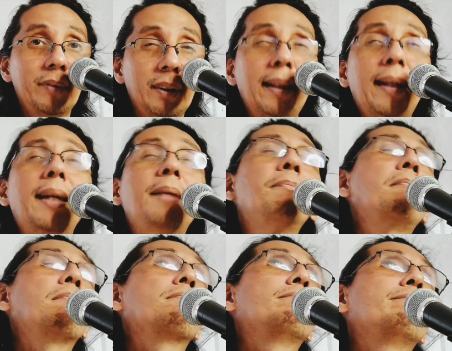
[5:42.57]
Okay?
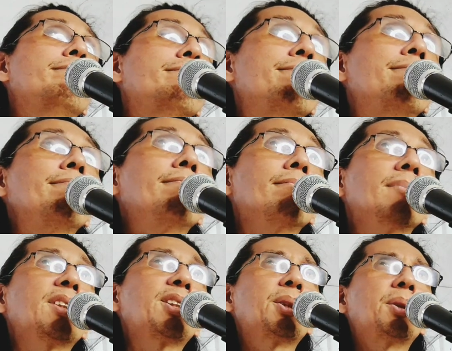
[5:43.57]

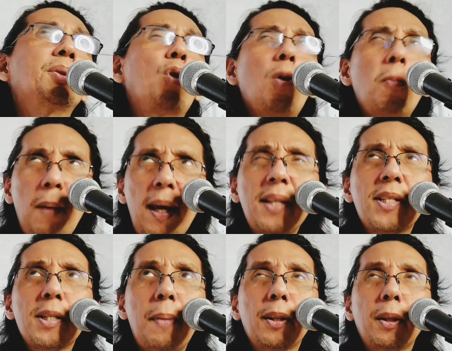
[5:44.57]
So, no complaints
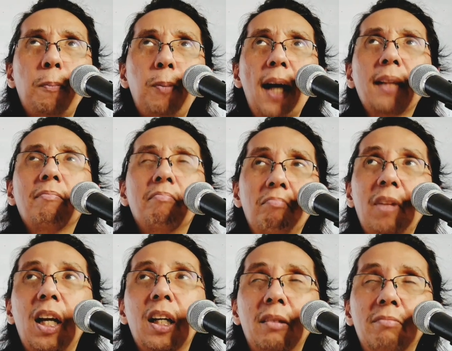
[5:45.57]
about the plot.
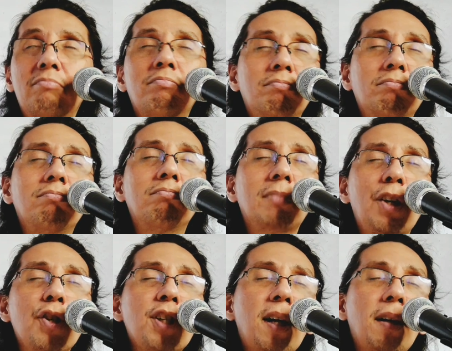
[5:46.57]
Talagang, ano
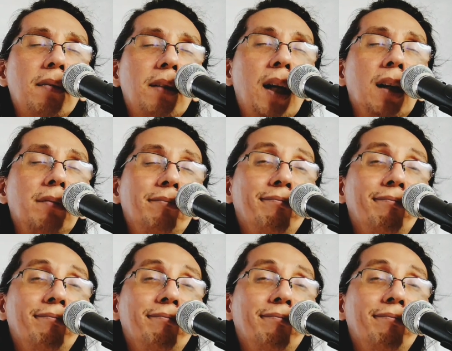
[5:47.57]
siya, talagang,